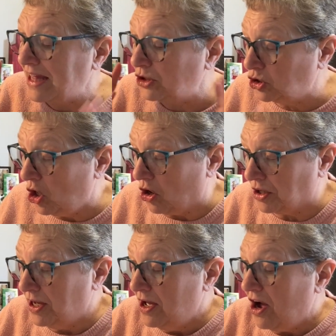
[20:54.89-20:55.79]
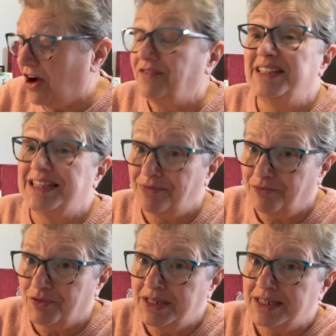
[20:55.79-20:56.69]
lot of
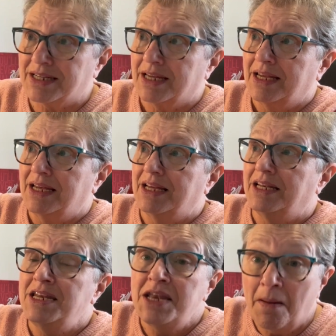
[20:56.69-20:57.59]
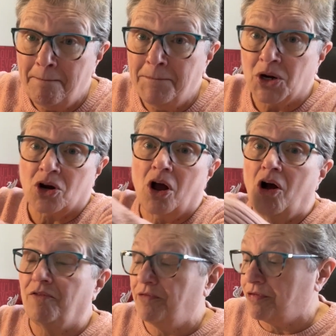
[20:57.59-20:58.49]
different number
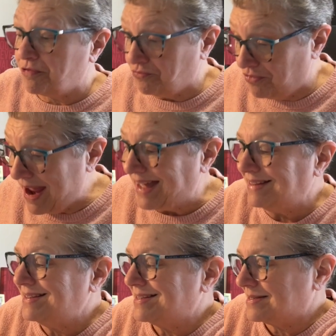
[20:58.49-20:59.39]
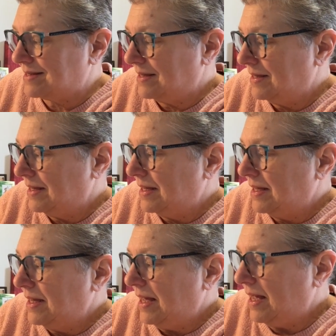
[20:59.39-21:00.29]
of threads.
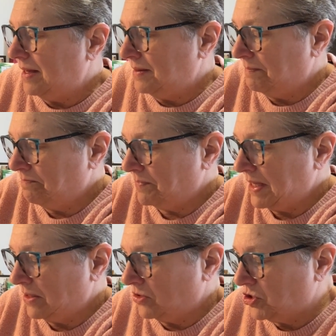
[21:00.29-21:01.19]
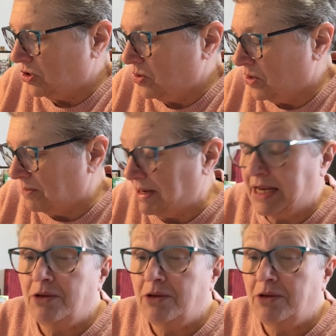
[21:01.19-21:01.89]
And I'll show you what I mean. Here